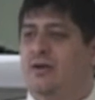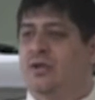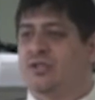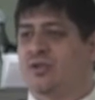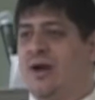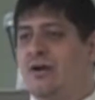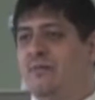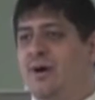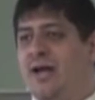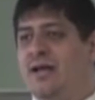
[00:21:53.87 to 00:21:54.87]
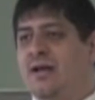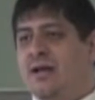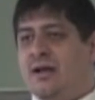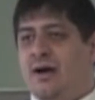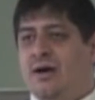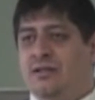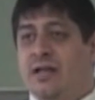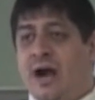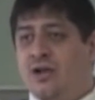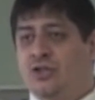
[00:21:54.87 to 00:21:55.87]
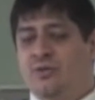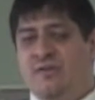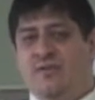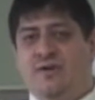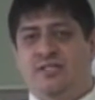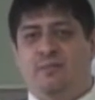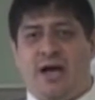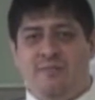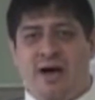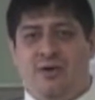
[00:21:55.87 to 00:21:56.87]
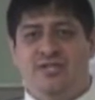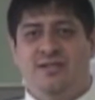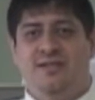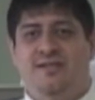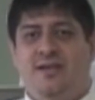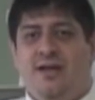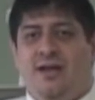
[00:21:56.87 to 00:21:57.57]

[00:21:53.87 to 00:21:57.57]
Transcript: They were surrounded by uh, large rivers, by mountains.